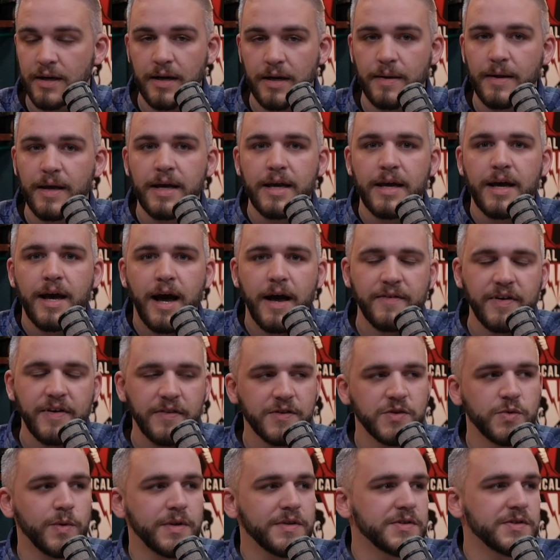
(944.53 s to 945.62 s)
And I've got
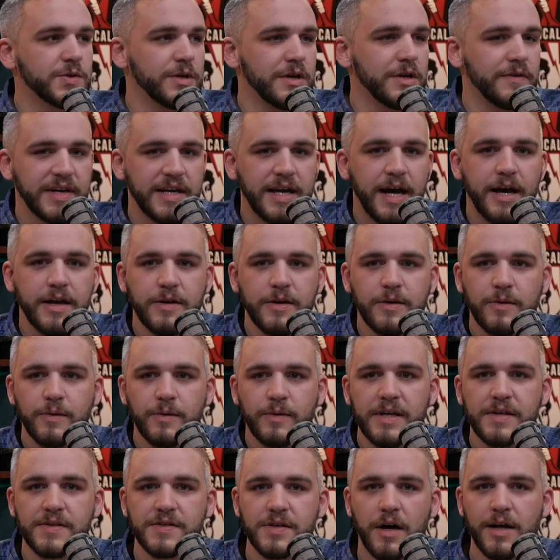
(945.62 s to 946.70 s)
this one story of a guy who
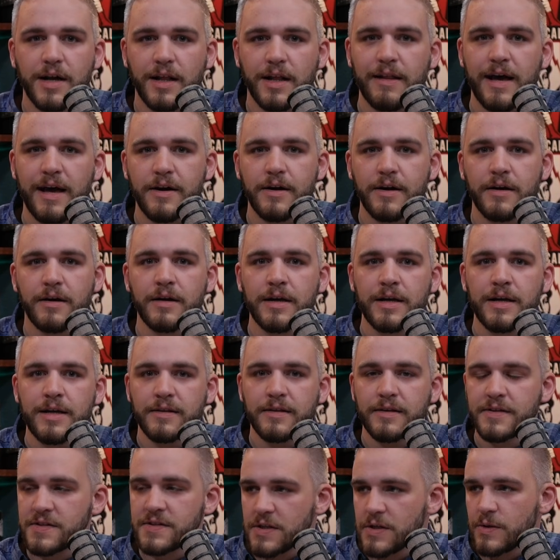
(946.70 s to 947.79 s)
he's on a ladder
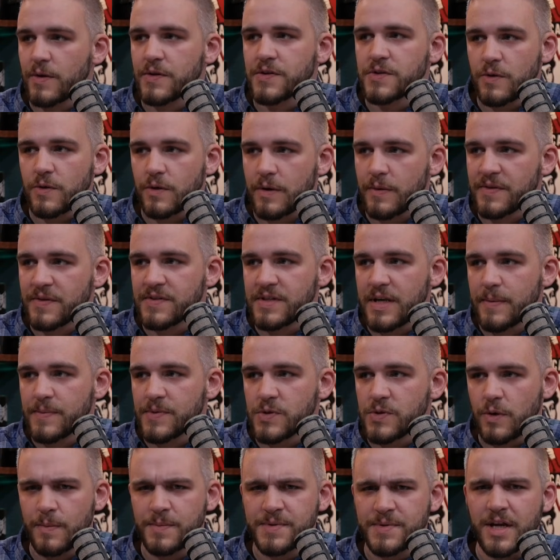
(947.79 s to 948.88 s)
listening to our story with Sam
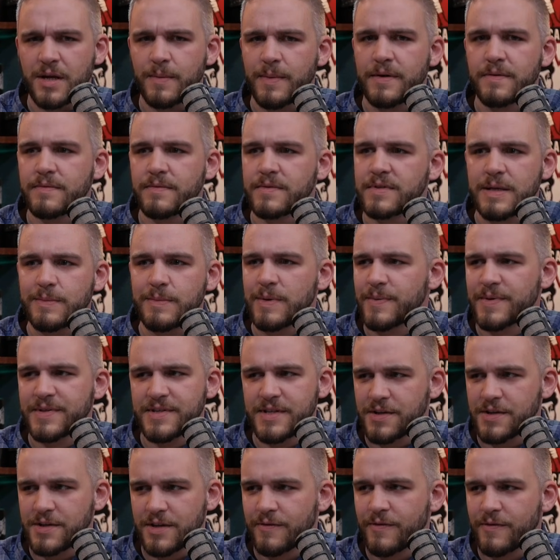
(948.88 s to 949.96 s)
Storms talking about demon
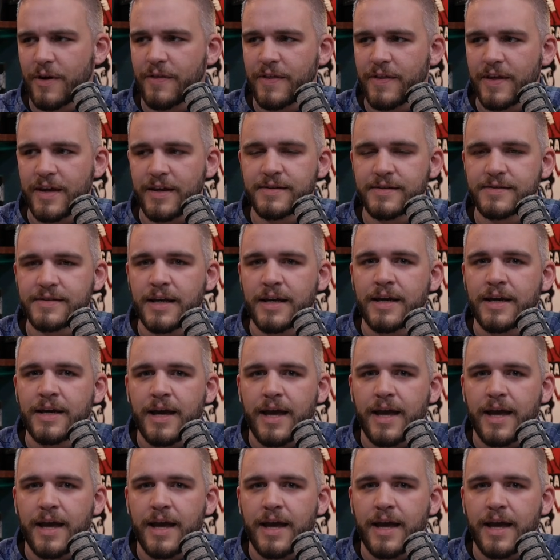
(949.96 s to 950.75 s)
possession of all things.